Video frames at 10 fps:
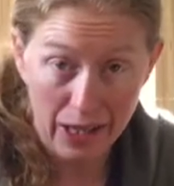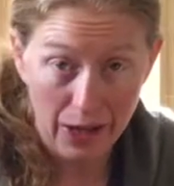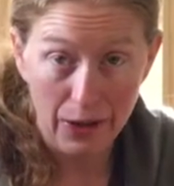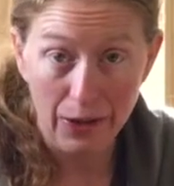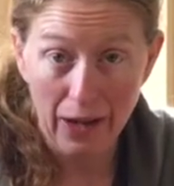
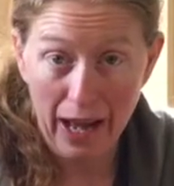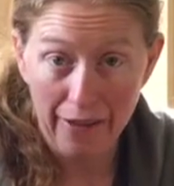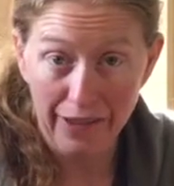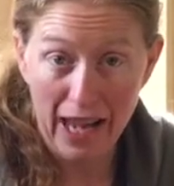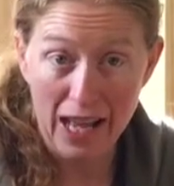you
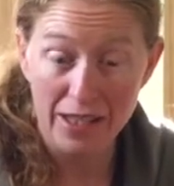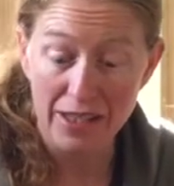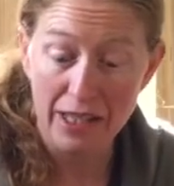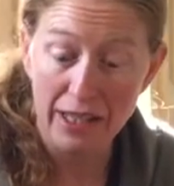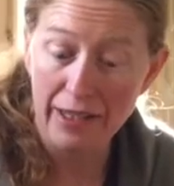have
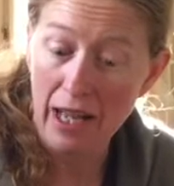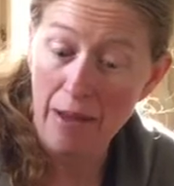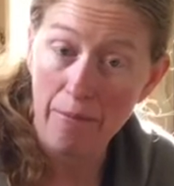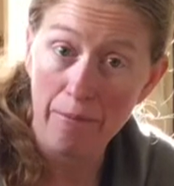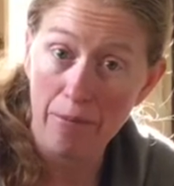guessed the
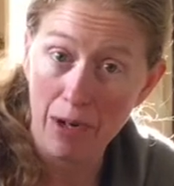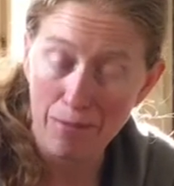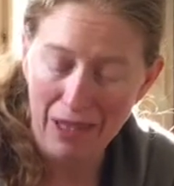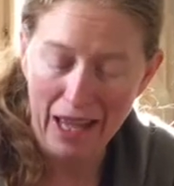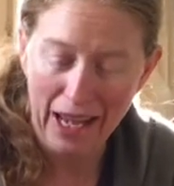number
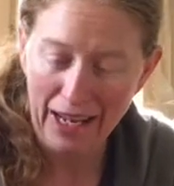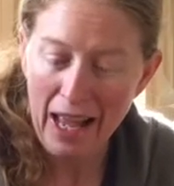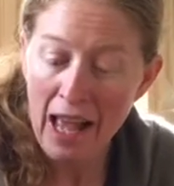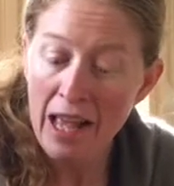plane,